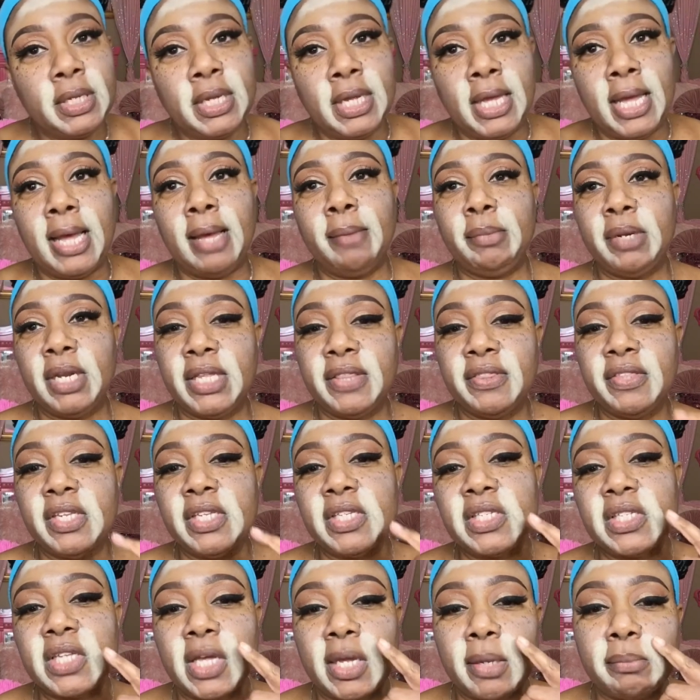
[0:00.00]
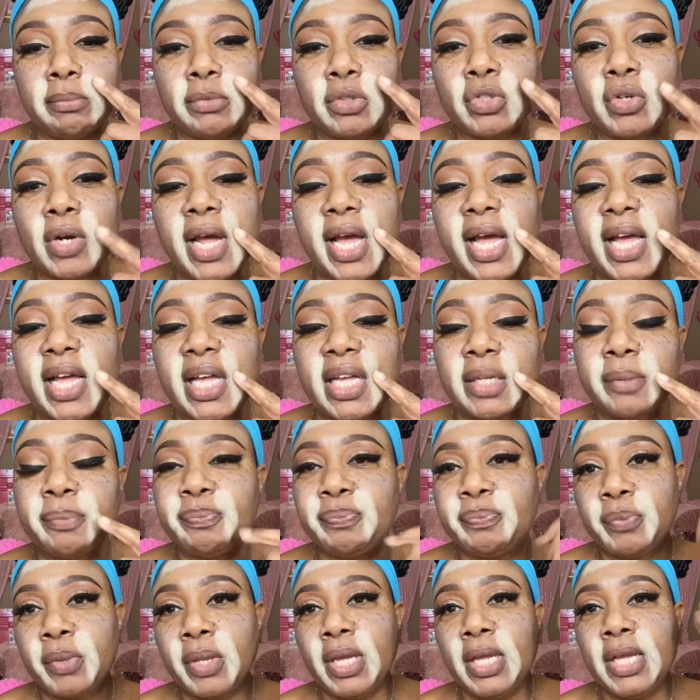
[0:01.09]
I'm letting this dry.
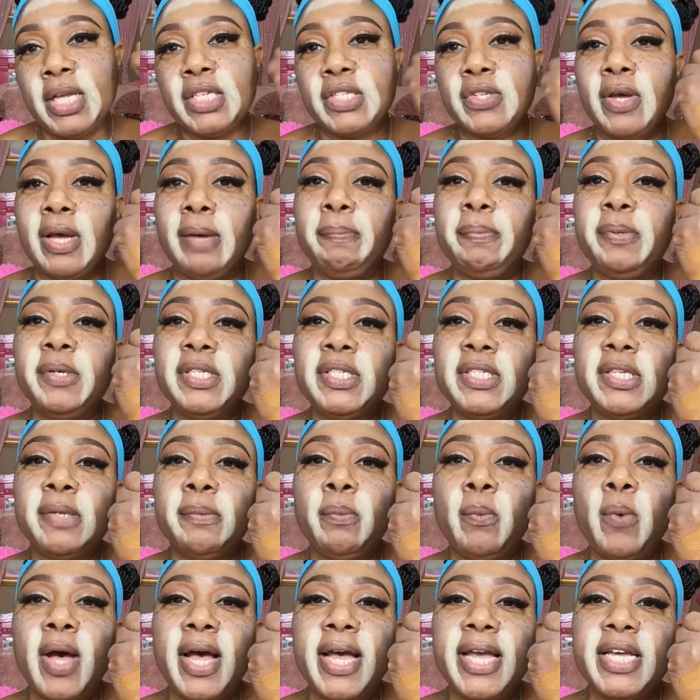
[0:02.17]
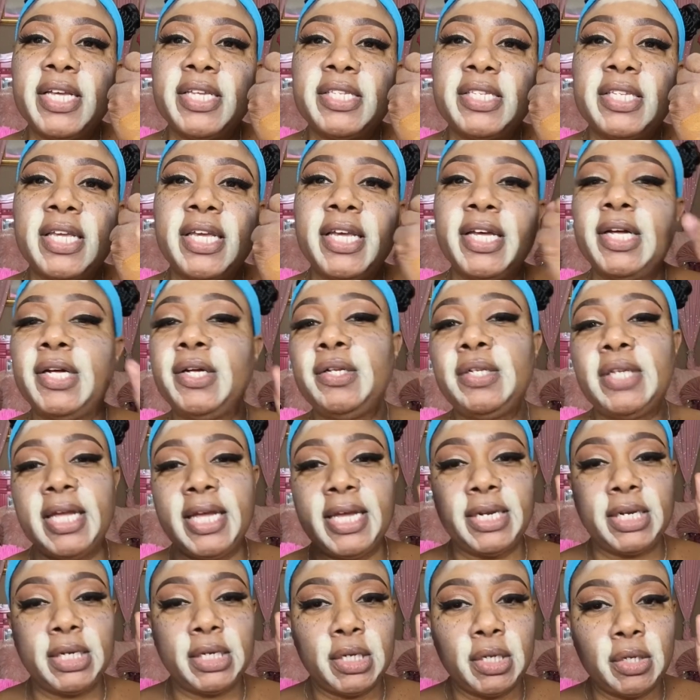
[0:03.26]
So I put some YSL and
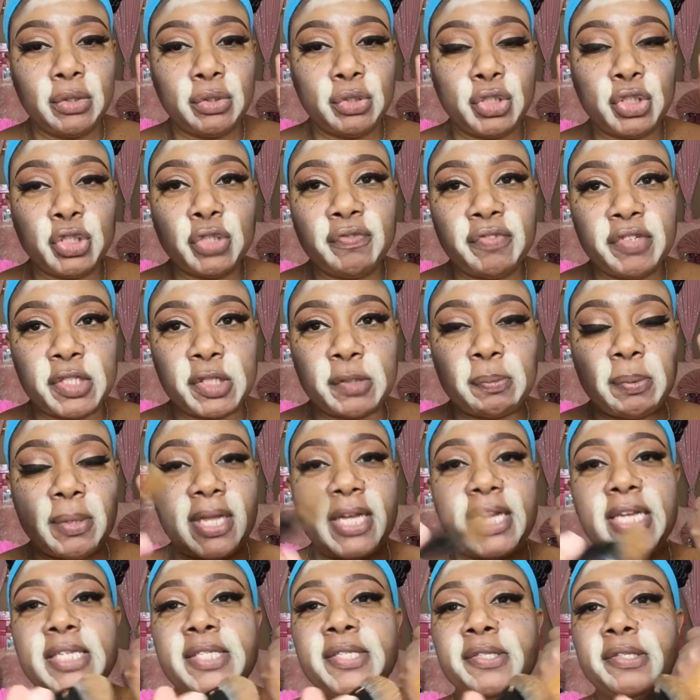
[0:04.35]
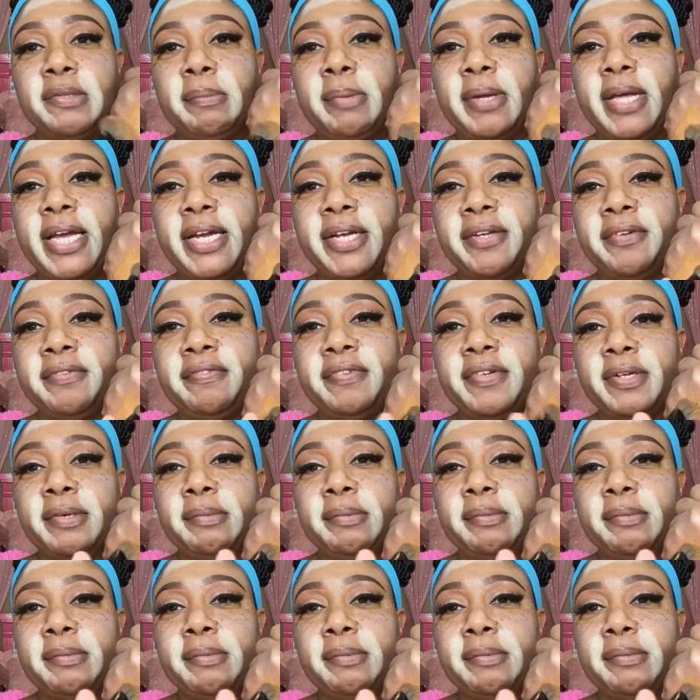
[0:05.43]
a little Juvia's Place on the back of